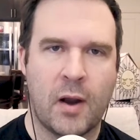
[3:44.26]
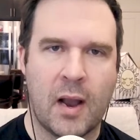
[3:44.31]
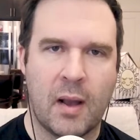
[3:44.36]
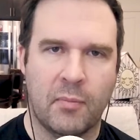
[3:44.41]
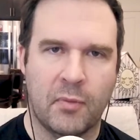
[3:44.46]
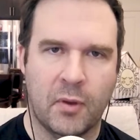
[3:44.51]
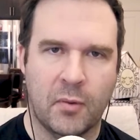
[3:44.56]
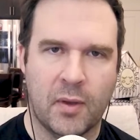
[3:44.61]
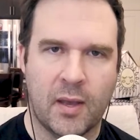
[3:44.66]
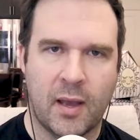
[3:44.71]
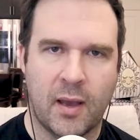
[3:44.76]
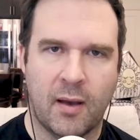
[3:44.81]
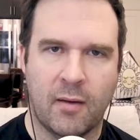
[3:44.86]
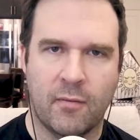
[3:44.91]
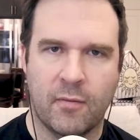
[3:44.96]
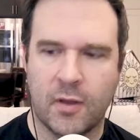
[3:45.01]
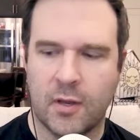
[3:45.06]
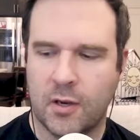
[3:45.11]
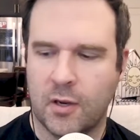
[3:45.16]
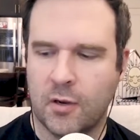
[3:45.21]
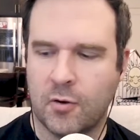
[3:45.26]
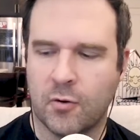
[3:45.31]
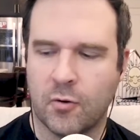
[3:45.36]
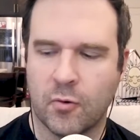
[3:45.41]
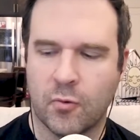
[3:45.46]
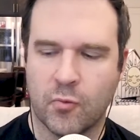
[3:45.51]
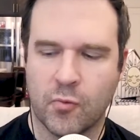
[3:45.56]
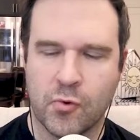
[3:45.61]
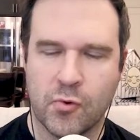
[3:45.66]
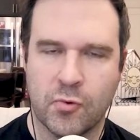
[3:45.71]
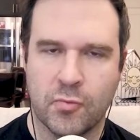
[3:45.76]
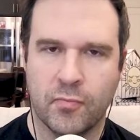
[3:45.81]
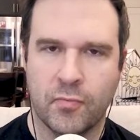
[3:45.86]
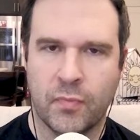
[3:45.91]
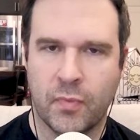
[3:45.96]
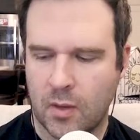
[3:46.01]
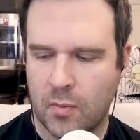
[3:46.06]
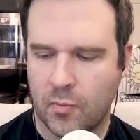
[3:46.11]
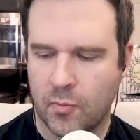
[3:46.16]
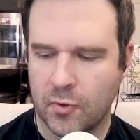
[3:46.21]
app that we have, and in her
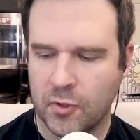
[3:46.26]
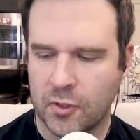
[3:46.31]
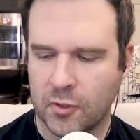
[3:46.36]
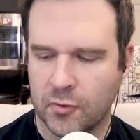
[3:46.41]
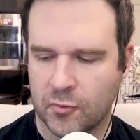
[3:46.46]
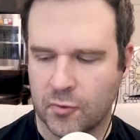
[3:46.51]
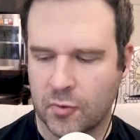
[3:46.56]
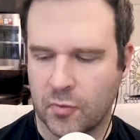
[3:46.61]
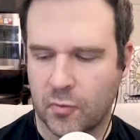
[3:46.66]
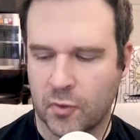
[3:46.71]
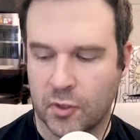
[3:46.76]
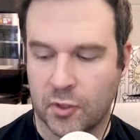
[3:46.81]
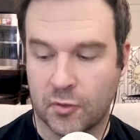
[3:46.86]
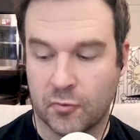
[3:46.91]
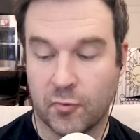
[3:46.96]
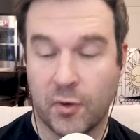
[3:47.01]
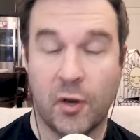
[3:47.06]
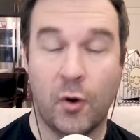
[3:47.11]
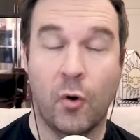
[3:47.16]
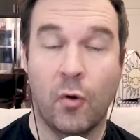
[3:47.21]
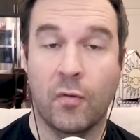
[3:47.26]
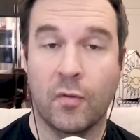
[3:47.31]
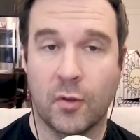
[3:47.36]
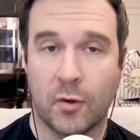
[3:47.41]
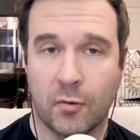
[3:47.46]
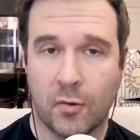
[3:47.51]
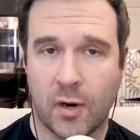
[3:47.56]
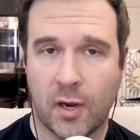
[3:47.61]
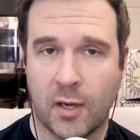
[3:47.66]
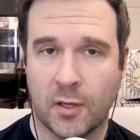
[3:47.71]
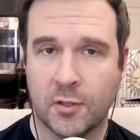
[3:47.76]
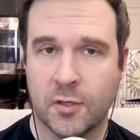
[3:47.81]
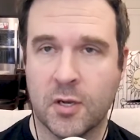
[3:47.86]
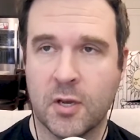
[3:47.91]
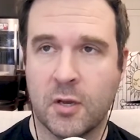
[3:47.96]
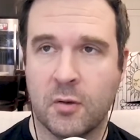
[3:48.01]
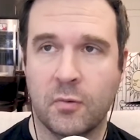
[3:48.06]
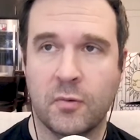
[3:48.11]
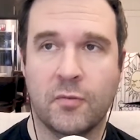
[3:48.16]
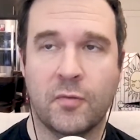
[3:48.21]
room, in Bree's room, which is right over the garage,
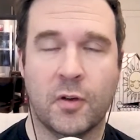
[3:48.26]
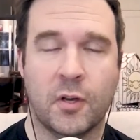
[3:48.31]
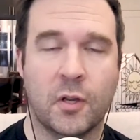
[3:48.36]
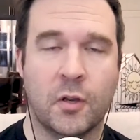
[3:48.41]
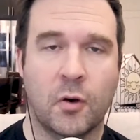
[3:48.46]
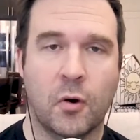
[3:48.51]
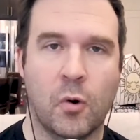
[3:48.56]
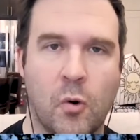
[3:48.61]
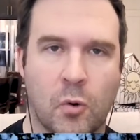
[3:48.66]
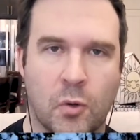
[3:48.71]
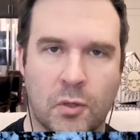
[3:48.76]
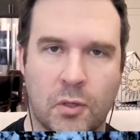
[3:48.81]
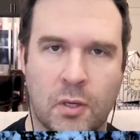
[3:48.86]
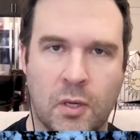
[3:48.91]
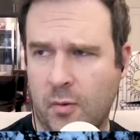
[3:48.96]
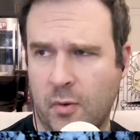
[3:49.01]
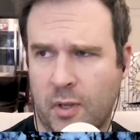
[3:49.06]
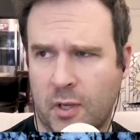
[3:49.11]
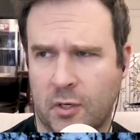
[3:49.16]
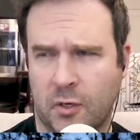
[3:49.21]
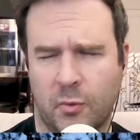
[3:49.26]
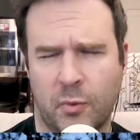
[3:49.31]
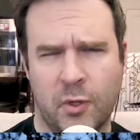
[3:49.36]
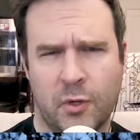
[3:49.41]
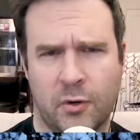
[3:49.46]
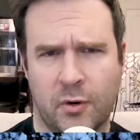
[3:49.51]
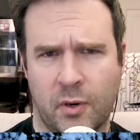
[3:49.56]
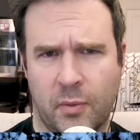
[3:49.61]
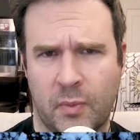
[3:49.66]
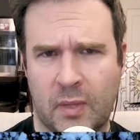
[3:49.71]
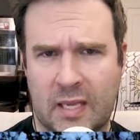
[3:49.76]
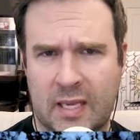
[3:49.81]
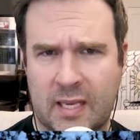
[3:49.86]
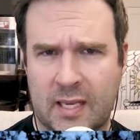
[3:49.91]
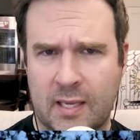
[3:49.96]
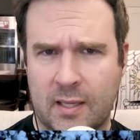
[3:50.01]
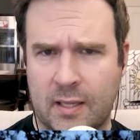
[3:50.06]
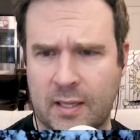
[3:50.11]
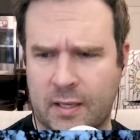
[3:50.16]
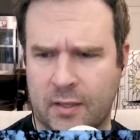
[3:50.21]
it was fucking cold. And we're like, should we turn up the
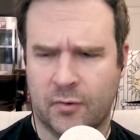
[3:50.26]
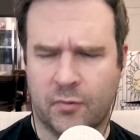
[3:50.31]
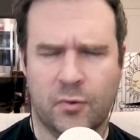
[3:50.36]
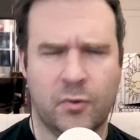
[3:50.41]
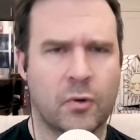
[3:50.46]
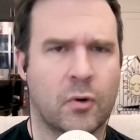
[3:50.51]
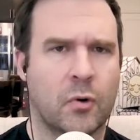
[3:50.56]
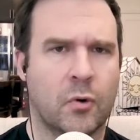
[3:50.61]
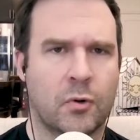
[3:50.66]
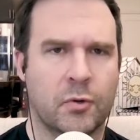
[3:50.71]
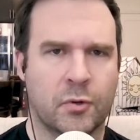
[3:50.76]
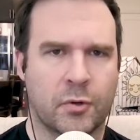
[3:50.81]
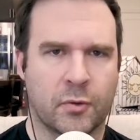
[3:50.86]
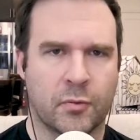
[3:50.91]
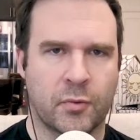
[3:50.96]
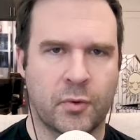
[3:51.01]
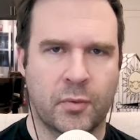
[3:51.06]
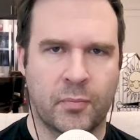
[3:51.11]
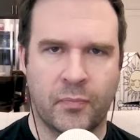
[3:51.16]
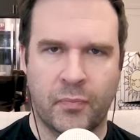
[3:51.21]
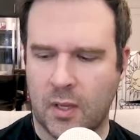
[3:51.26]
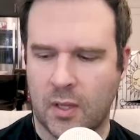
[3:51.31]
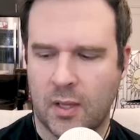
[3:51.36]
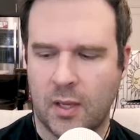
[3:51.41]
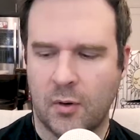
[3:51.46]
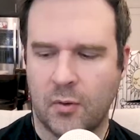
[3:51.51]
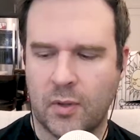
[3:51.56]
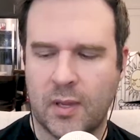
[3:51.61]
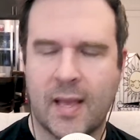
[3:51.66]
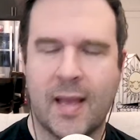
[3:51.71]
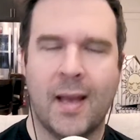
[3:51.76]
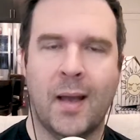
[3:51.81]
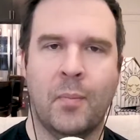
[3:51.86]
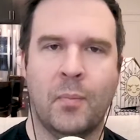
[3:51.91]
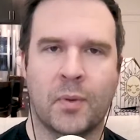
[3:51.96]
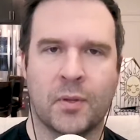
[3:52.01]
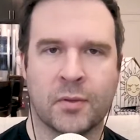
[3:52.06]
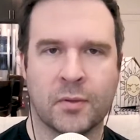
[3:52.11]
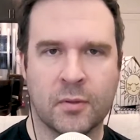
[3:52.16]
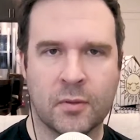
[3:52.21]
heat? Like it's real cold in her room. And that only
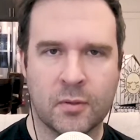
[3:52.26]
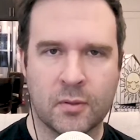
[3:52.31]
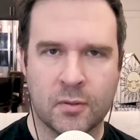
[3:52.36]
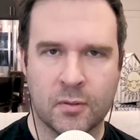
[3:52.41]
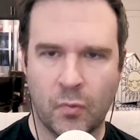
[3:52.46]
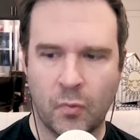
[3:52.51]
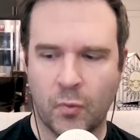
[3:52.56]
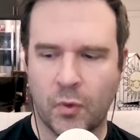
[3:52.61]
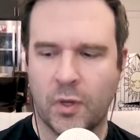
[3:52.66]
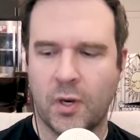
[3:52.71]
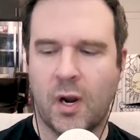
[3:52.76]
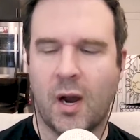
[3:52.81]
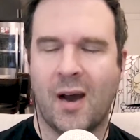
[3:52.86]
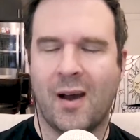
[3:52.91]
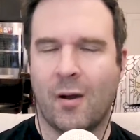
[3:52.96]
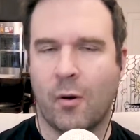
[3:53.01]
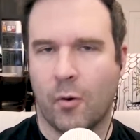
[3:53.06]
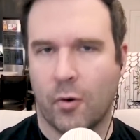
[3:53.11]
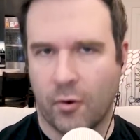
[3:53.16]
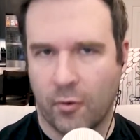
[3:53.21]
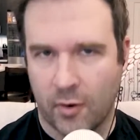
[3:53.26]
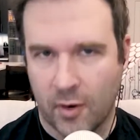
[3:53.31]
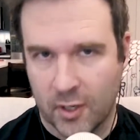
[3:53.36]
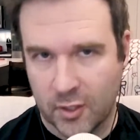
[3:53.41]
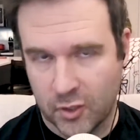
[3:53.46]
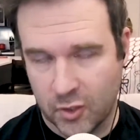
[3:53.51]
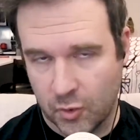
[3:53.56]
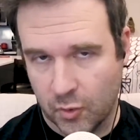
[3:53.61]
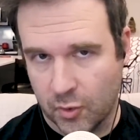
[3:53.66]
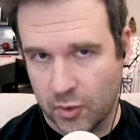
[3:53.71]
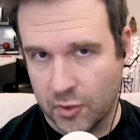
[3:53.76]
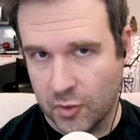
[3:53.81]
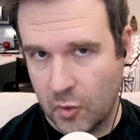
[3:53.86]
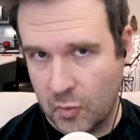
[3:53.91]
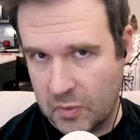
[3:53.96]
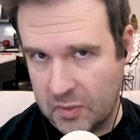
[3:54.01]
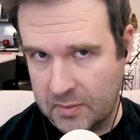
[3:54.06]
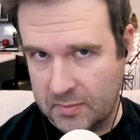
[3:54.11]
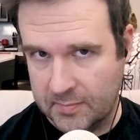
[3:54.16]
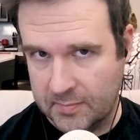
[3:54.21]
happens when our garage door is open.